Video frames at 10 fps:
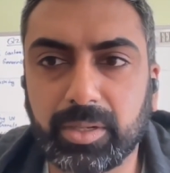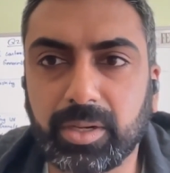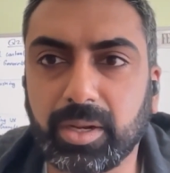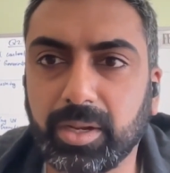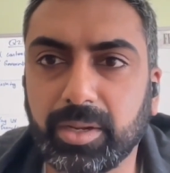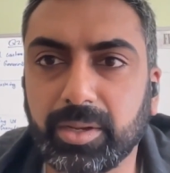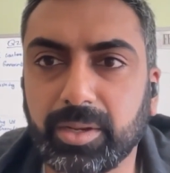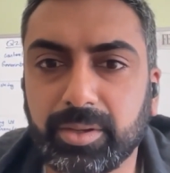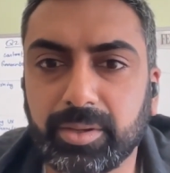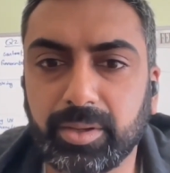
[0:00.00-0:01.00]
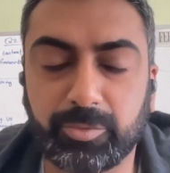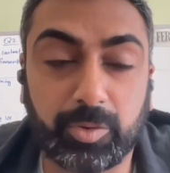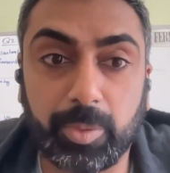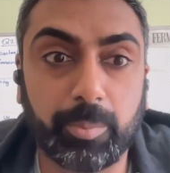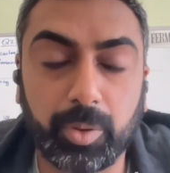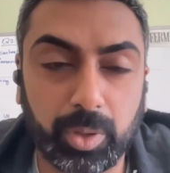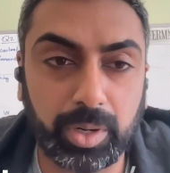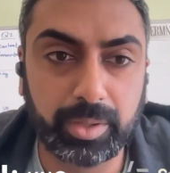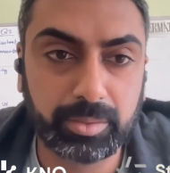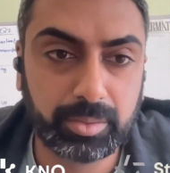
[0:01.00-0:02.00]
from the
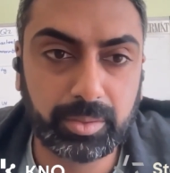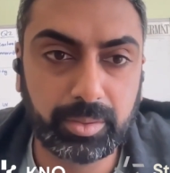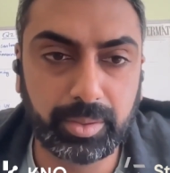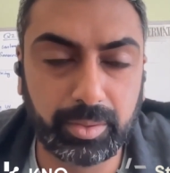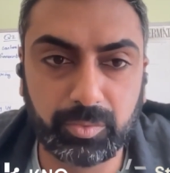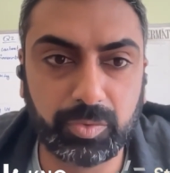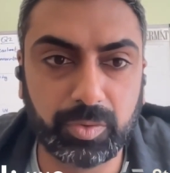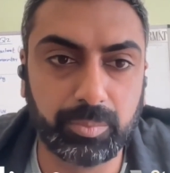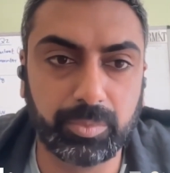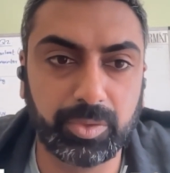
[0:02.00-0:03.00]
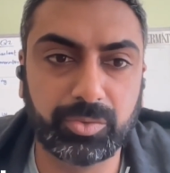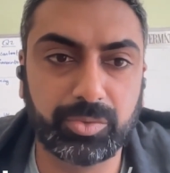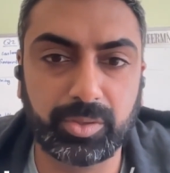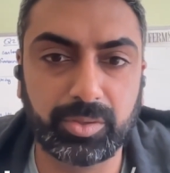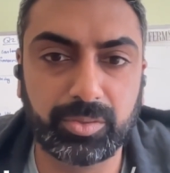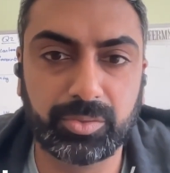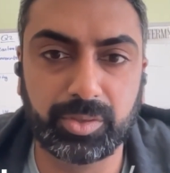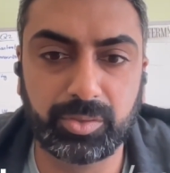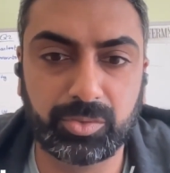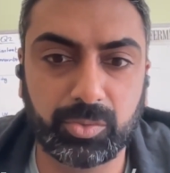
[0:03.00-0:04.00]
board and from the
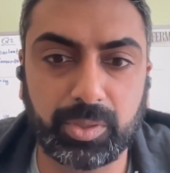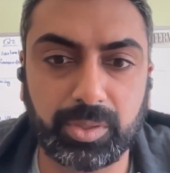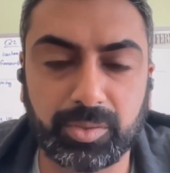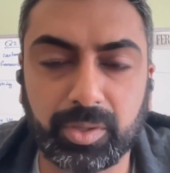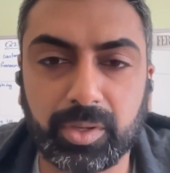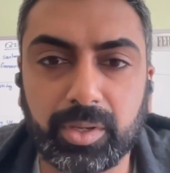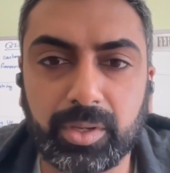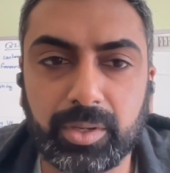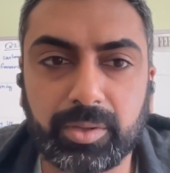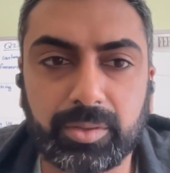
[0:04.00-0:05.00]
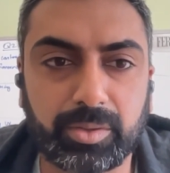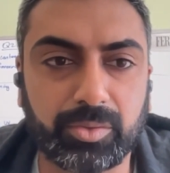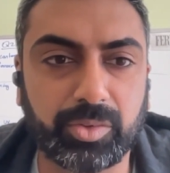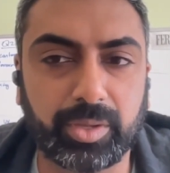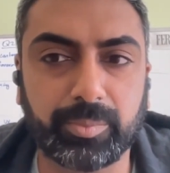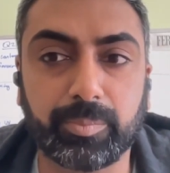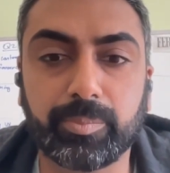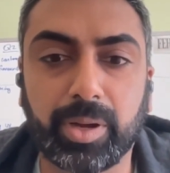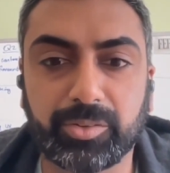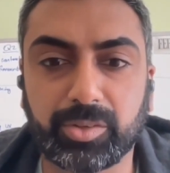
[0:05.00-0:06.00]
C-suite, there is like
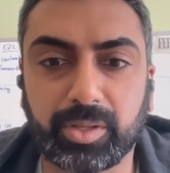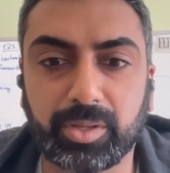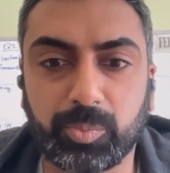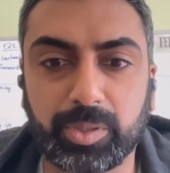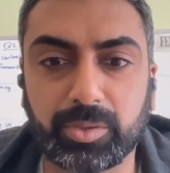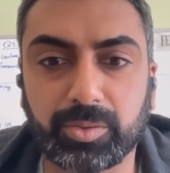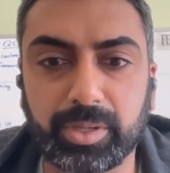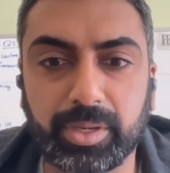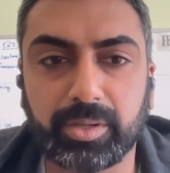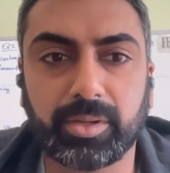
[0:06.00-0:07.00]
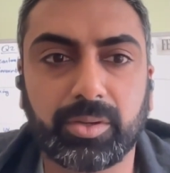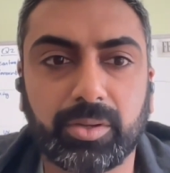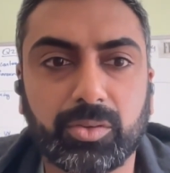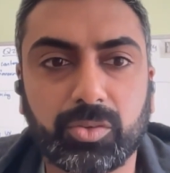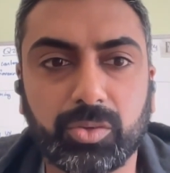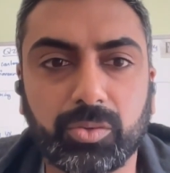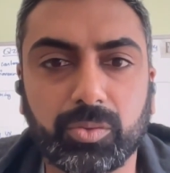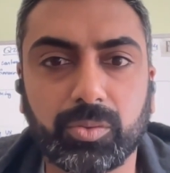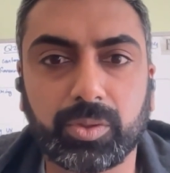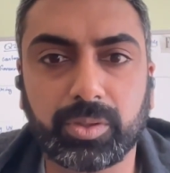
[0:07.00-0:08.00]
budget that has been created
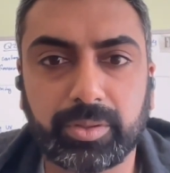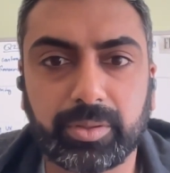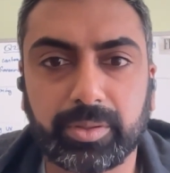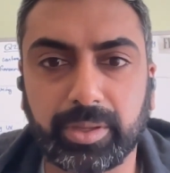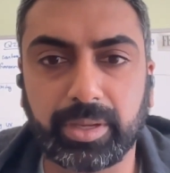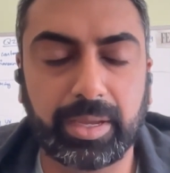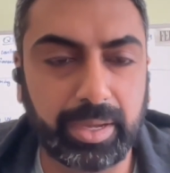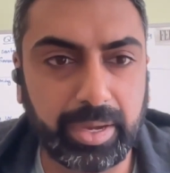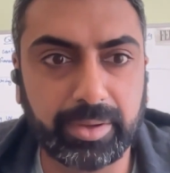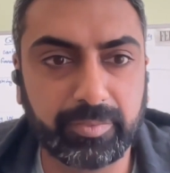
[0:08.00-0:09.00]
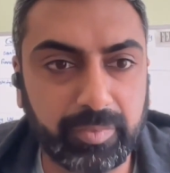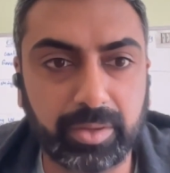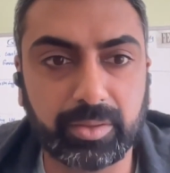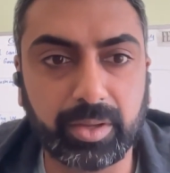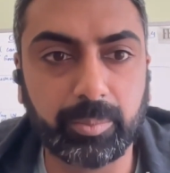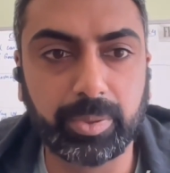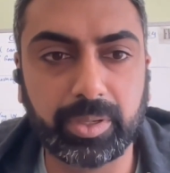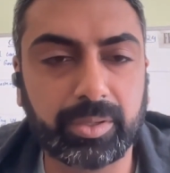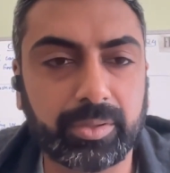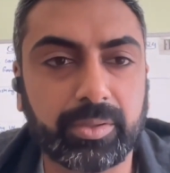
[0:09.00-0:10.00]
to like AI-ify the
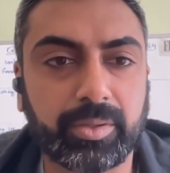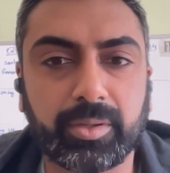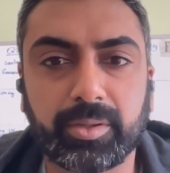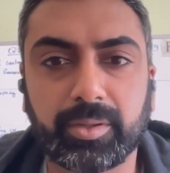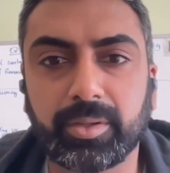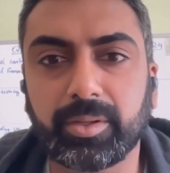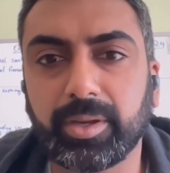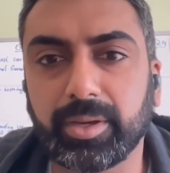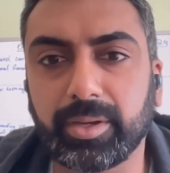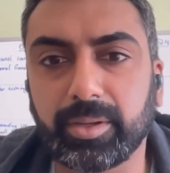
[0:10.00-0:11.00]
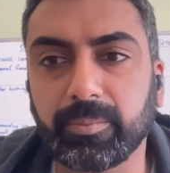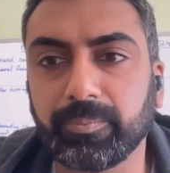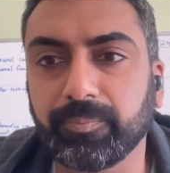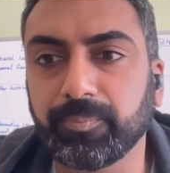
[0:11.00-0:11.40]
company. And